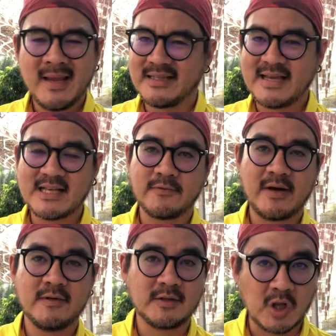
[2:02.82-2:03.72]
it takes
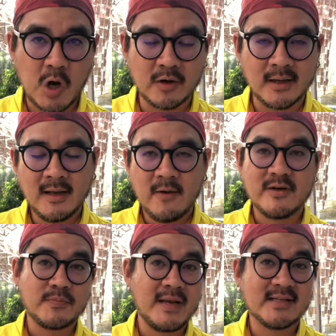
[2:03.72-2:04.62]
forever to load,
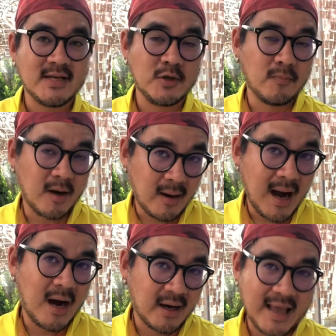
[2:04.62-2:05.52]
which means that you
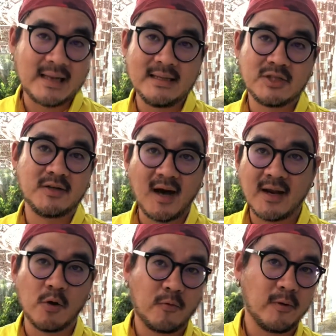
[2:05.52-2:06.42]
are likely to not
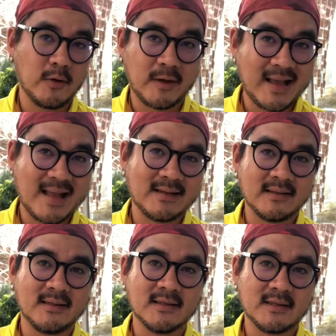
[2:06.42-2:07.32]
looking at
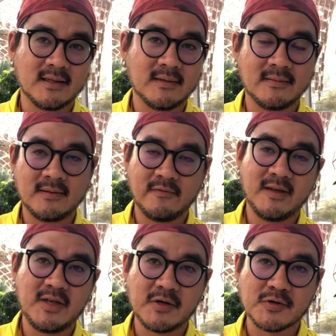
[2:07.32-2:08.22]
the
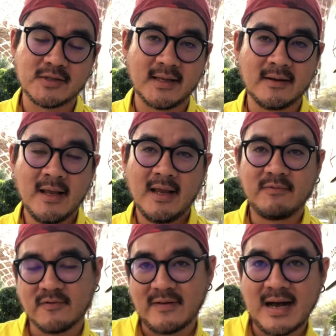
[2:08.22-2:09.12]
videos than if
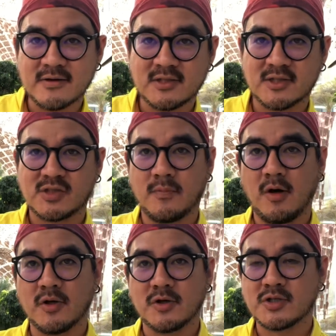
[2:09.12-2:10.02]
the files are
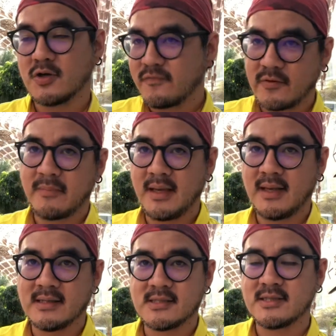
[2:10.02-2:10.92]
smaller. So for
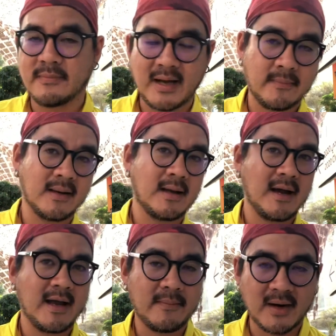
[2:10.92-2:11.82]
me, since I am
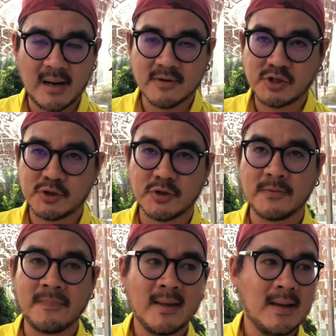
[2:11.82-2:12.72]
an amateur
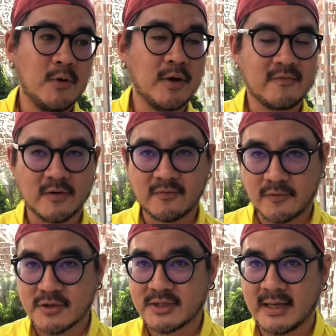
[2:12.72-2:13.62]
doing it for the
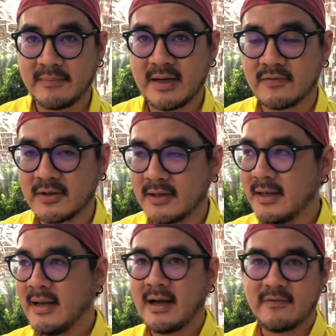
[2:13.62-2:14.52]
first time ever,
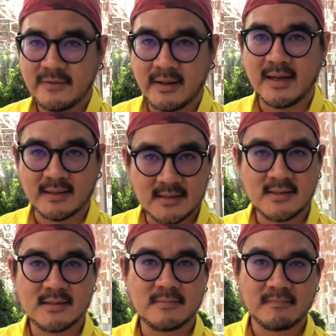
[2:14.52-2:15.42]
I feel like this
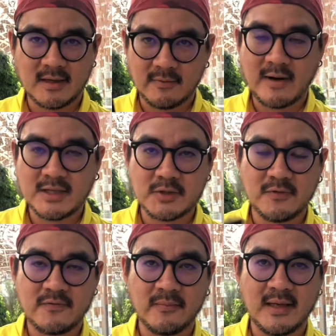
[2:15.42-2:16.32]
is a right tool
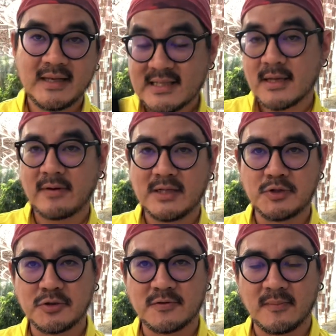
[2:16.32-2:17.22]
for me. These are right
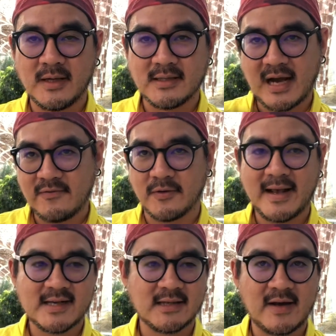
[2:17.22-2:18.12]
tools for me, the iPhone
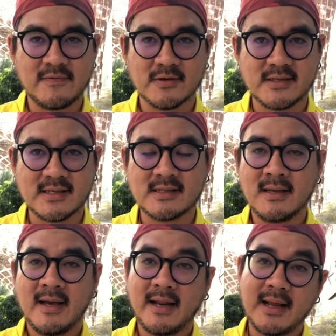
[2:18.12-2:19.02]
X and iPhone 6.
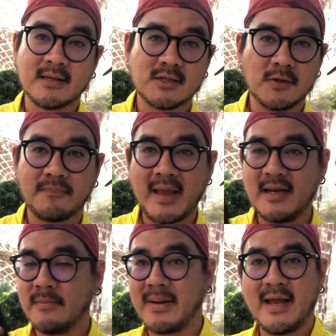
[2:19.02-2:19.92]
And again, so I
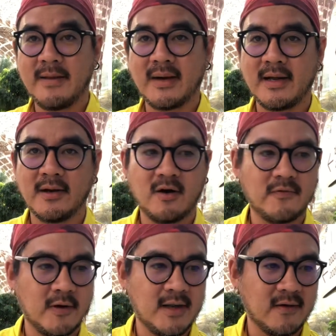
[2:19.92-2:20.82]
didn't pay any money at all
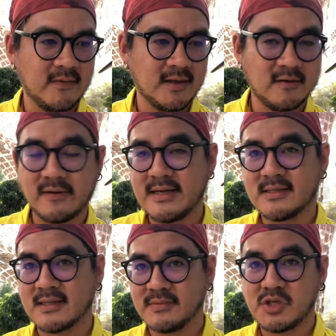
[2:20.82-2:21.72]
for any of the
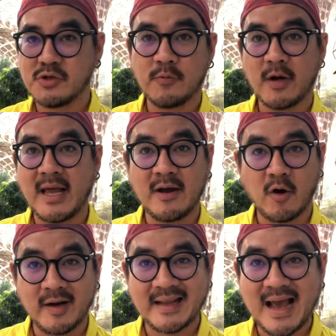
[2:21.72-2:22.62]
devices. I'm just using what I
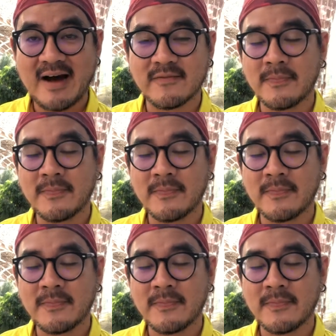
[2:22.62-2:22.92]
already have.